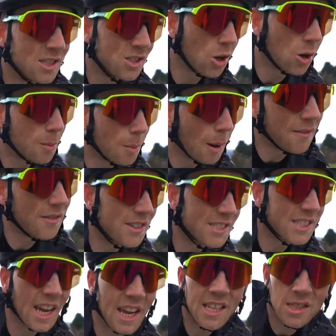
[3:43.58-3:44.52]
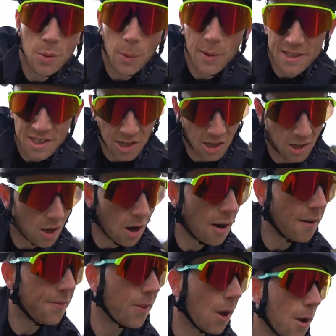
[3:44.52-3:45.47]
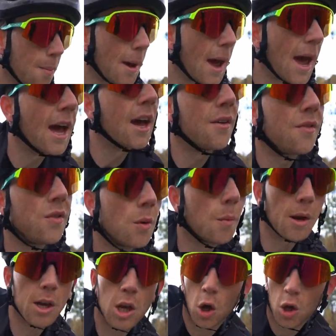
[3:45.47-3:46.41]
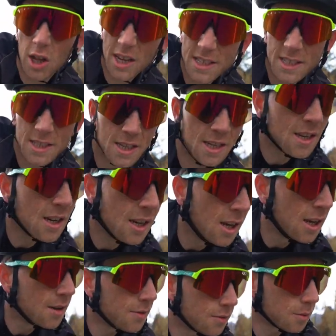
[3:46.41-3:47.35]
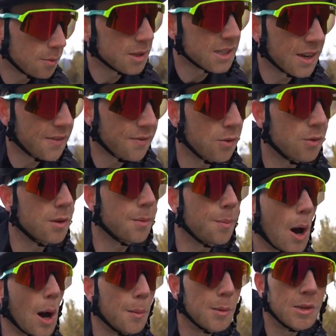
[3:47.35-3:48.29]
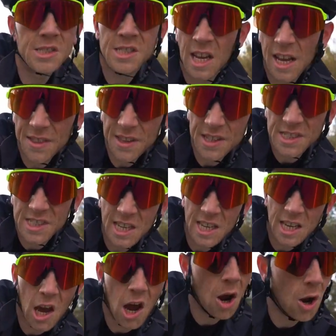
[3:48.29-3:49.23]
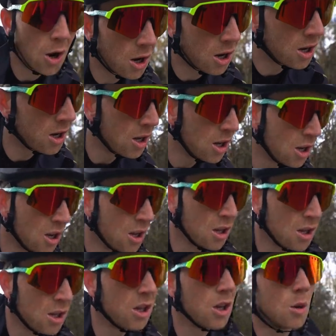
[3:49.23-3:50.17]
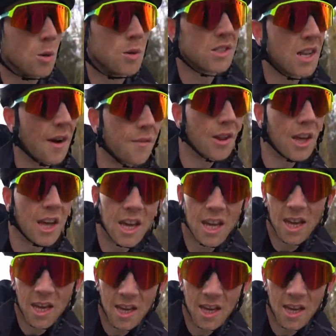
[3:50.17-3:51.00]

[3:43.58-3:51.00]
During my visit in Switzerland, after I met a few of my colleagues from the different departments and the CEO, who is lovely,